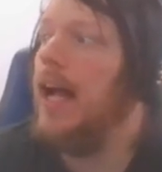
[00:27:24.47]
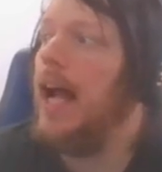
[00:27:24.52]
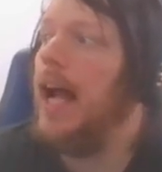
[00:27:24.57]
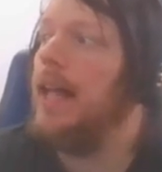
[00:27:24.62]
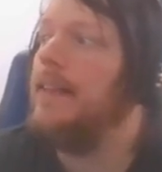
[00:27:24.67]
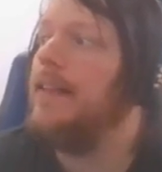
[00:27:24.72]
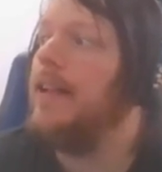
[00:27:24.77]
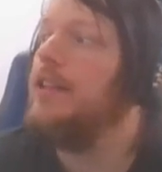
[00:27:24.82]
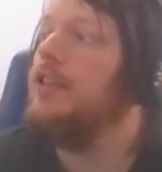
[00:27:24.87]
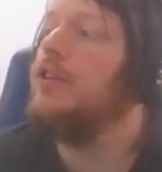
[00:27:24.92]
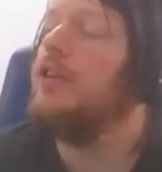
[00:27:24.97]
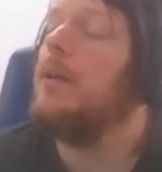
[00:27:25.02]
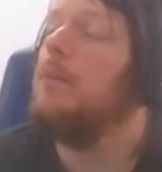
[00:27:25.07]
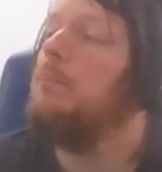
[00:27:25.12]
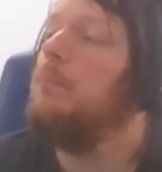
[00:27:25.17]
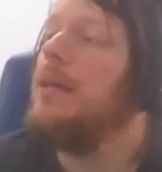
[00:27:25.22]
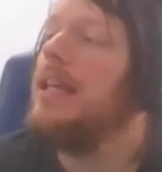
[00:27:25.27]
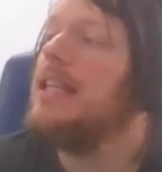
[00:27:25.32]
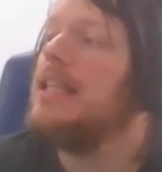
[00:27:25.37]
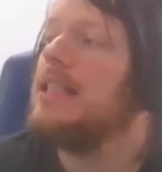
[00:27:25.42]
and then you can
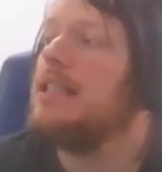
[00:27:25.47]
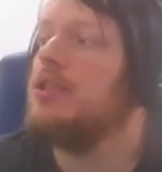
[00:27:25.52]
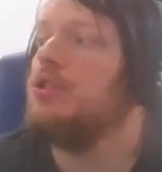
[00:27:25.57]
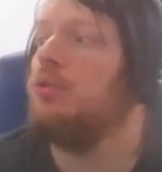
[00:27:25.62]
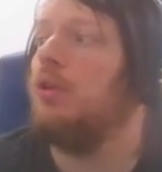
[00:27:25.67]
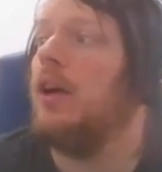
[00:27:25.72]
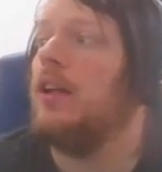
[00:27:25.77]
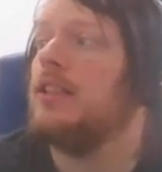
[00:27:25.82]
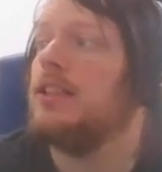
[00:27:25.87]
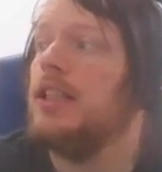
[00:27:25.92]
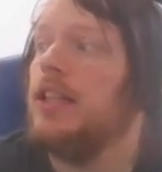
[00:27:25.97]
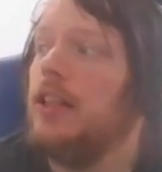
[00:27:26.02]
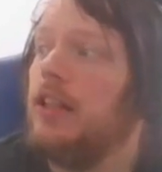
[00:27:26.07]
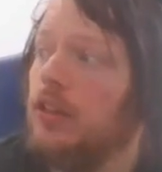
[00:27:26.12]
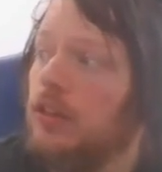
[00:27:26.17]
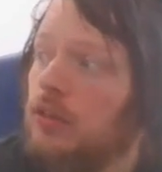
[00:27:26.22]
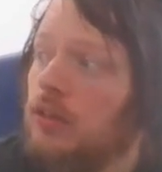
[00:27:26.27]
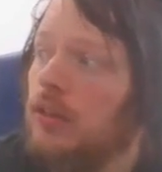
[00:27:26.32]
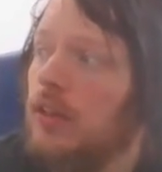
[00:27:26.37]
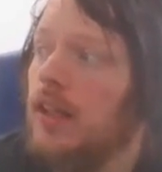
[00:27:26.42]
Beast draw
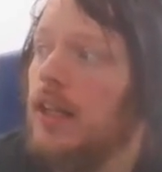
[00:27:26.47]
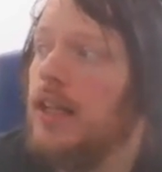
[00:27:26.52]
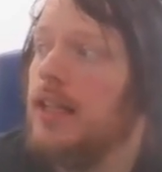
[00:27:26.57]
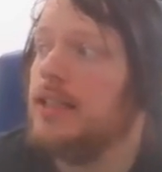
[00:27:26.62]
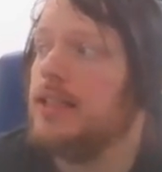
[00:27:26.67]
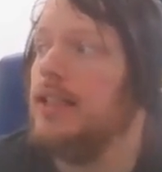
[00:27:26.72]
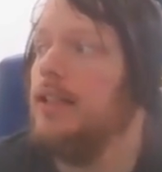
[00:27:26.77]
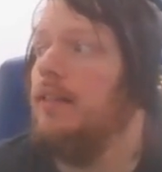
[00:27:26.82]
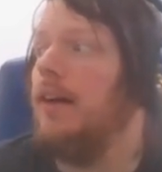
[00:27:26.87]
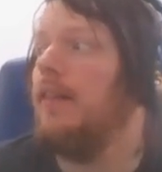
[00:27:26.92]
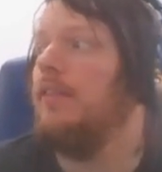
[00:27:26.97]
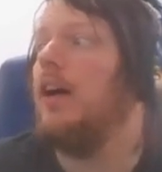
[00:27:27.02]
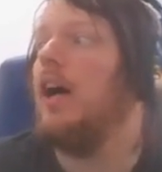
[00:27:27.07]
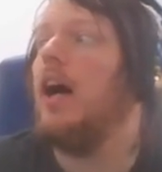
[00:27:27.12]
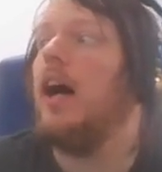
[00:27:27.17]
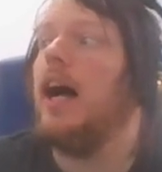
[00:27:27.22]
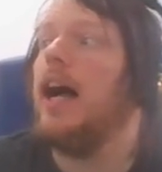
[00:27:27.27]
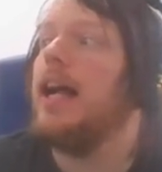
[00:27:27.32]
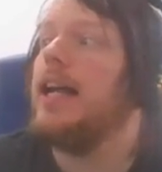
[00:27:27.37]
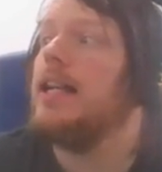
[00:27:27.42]
too, so you have a
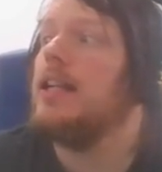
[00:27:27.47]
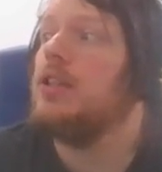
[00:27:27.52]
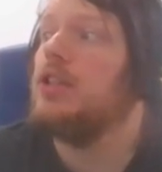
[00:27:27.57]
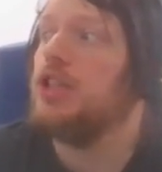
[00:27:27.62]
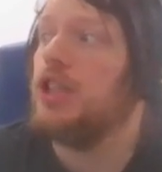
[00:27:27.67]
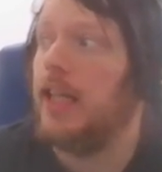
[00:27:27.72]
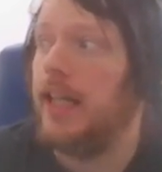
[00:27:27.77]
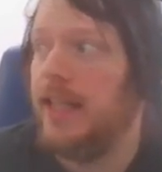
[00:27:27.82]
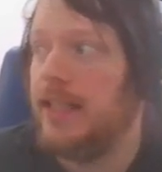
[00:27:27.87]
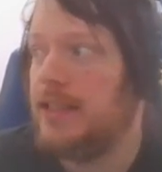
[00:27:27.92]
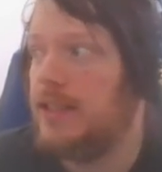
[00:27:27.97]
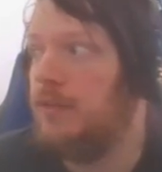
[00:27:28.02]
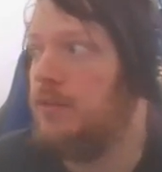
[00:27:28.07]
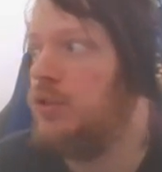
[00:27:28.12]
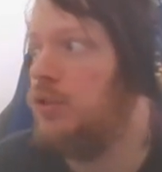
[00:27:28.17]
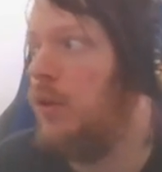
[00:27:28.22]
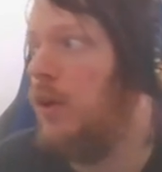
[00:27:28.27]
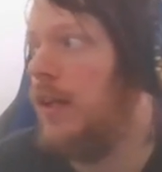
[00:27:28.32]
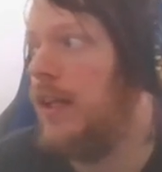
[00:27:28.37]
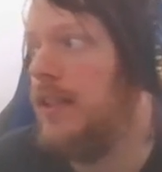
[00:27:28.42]
higher chance of
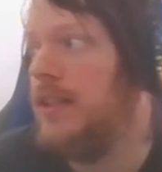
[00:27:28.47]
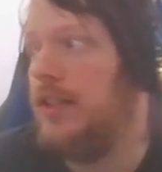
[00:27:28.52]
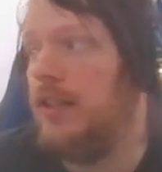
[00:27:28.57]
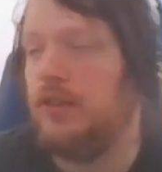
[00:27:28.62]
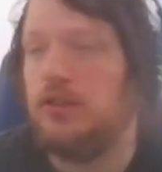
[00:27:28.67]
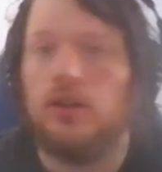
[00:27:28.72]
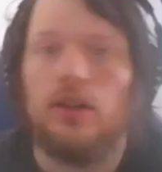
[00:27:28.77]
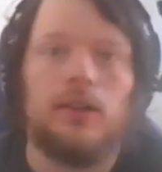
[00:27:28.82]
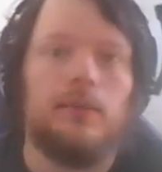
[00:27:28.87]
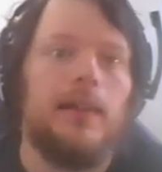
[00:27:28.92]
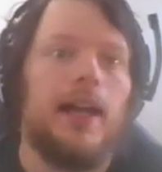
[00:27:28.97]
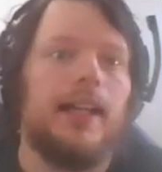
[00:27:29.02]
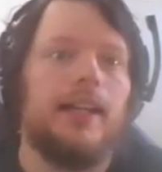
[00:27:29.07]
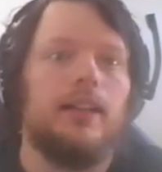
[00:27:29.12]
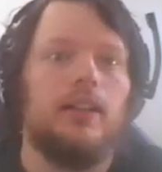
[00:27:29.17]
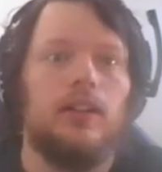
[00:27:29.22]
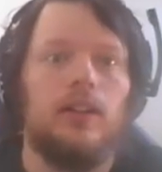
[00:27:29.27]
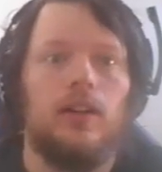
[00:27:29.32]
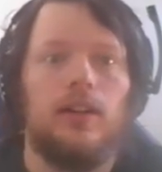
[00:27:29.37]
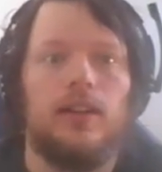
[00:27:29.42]
drawing into your
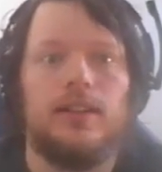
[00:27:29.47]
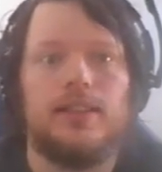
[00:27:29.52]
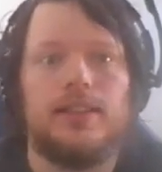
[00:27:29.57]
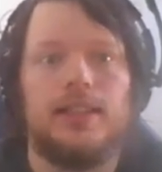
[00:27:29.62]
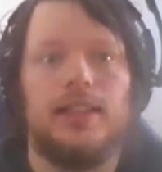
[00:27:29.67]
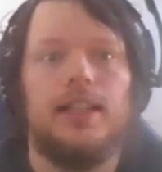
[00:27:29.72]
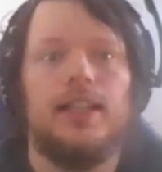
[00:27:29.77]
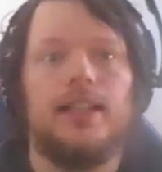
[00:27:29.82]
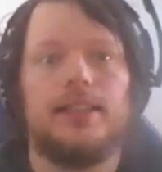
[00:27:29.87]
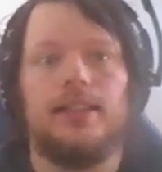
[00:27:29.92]
Dogmatika cards.